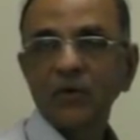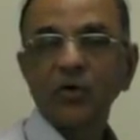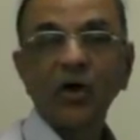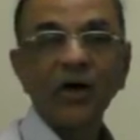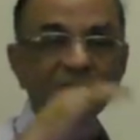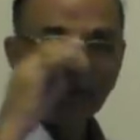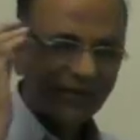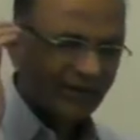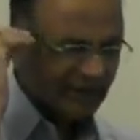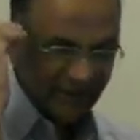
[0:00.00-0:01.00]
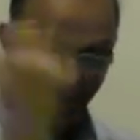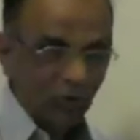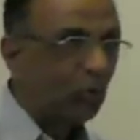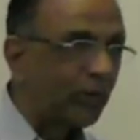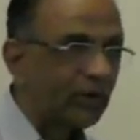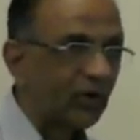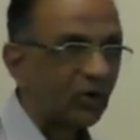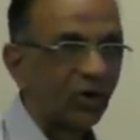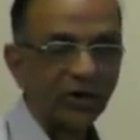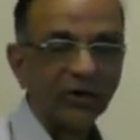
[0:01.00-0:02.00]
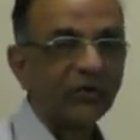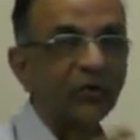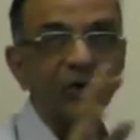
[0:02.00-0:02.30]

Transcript: So, and whether they do it or not is